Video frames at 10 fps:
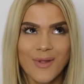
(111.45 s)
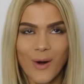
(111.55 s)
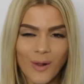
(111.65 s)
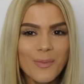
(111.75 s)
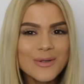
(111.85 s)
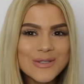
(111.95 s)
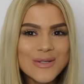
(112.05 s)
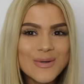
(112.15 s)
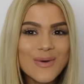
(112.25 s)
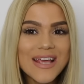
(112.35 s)
almost
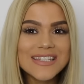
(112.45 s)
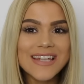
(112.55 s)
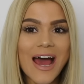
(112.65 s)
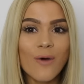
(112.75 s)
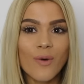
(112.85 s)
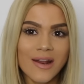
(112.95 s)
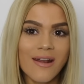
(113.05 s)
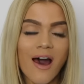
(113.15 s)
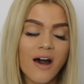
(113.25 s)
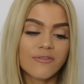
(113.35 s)
2 weeks now,
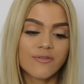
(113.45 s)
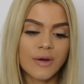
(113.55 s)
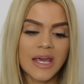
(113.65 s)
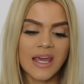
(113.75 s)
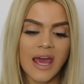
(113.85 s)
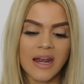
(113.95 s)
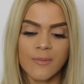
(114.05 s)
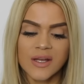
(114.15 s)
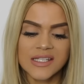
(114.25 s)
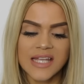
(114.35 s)
1.5 weeks, and I
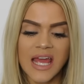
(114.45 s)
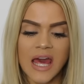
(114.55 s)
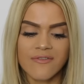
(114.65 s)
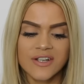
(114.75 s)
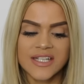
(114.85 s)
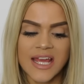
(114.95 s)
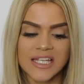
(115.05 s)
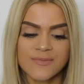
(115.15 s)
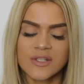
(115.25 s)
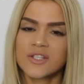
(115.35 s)
must say every day
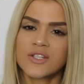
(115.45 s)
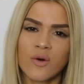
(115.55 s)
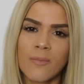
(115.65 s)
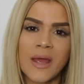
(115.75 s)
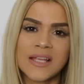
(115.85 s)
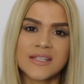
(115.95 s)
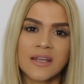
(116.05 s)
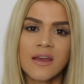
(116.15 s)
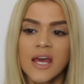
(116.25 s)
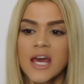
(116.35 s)
has been so
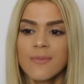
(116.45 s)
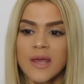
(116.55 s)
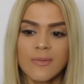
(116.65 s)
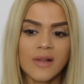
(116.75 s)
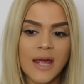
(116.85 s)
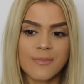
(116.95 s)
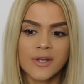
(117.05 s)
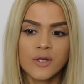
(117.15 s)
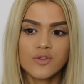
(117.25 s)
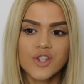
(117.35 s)
amazing. People at my
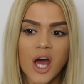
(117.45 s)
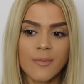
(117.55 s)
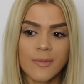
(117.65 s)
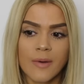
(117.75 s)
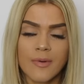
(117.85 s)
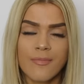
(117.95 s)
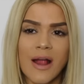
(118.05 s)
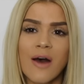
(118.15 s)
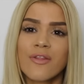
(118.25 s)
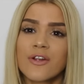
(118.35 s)
new job at Bobbi,
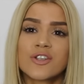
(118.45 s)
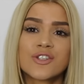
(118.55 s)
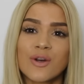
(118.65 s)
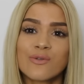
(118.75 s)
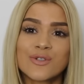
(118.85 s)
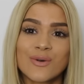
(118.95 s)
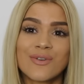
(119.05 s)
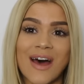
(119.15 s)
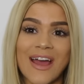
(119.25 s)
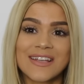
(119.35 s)
they're so, so
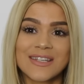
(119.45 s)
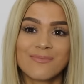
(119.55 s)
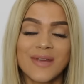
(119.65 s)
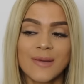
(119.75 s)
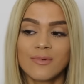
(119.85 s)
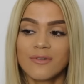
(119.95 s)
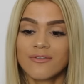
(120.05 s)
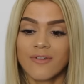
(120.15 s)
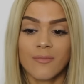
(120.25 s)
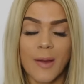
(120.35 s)
nice, and people
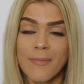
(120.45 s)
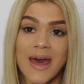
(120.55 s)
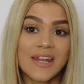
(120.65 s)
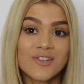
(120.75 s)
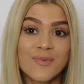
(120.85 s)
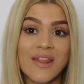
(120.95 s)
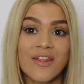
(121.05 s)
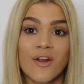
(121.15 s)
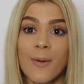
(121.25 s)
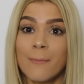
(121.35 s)
for my management,
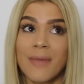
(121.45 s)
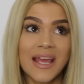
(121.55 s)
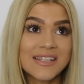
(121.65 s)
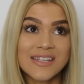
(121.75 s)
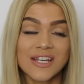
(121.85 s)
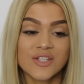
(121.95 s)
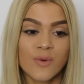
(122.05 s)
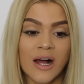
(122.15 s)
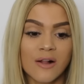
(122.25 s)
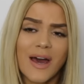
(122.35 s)
they're amazing as
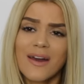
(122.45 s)
well.